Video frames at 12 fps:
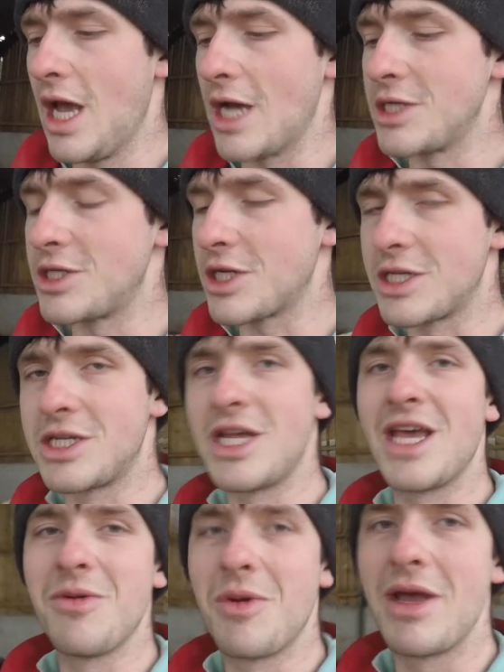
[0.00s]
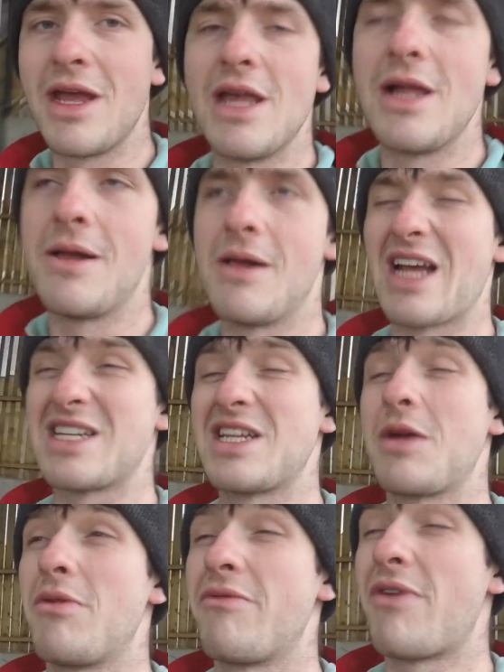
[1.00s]
As you can see, we're
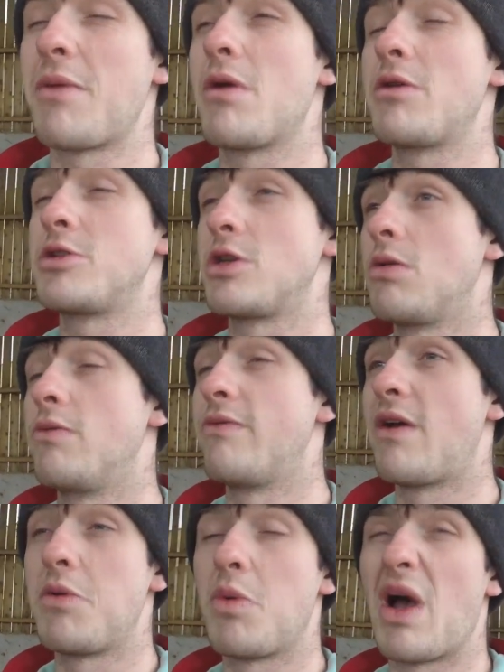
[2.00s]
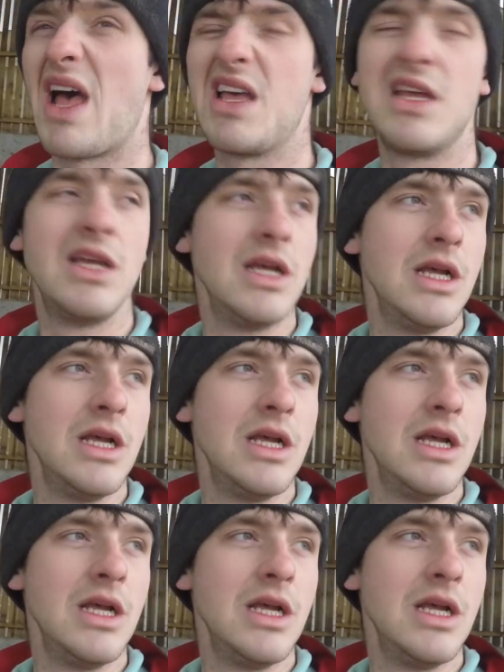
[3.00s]
in February. It's very wet.